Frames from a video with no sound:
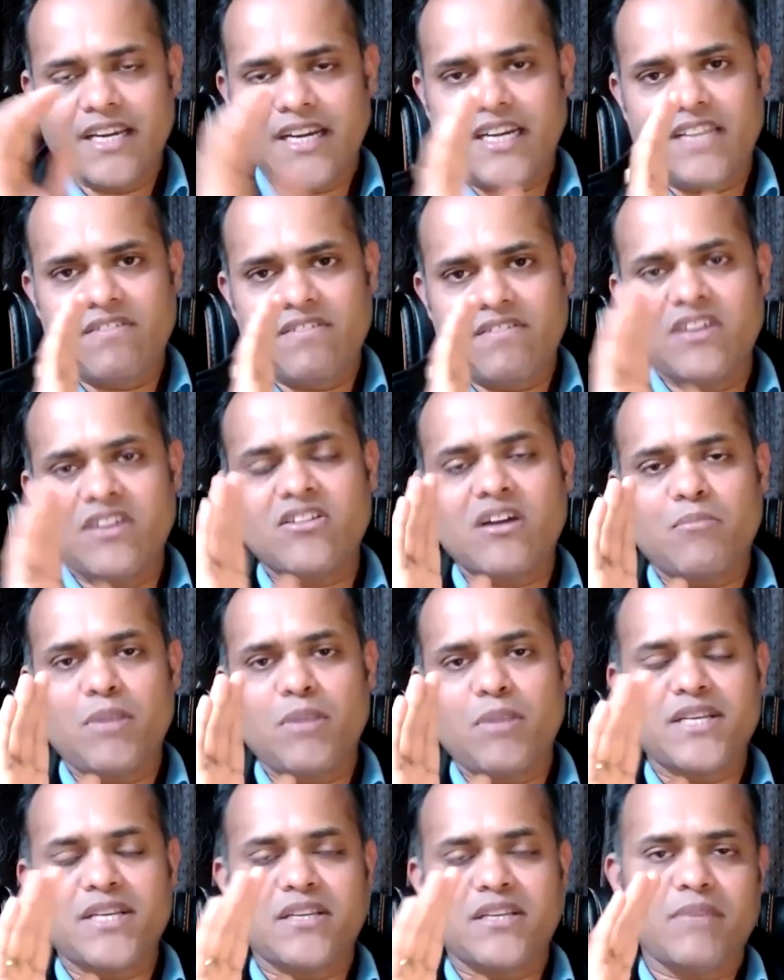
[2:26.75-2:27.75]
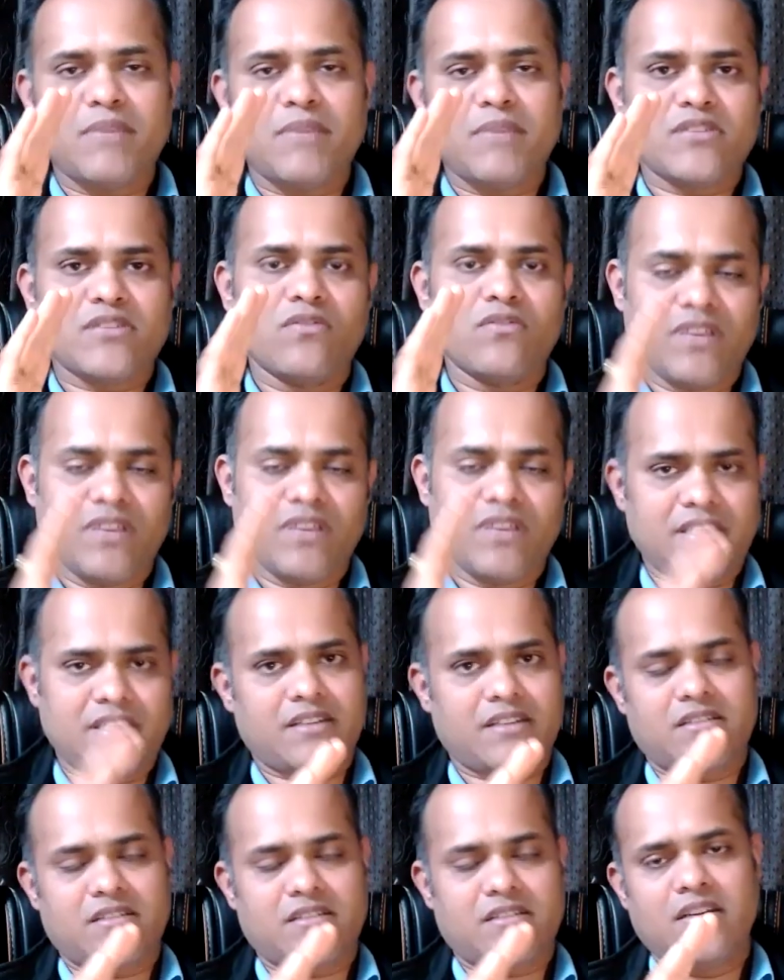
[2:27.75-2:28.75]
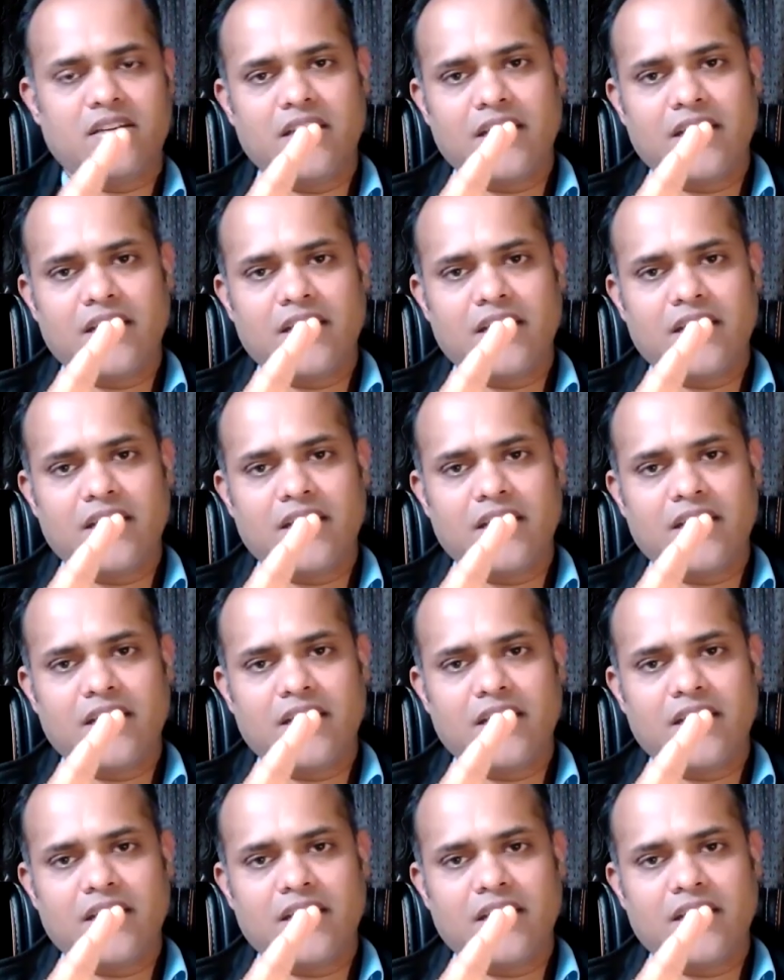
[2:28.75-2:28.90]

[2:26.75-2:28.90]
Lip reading: Divide your application based on features.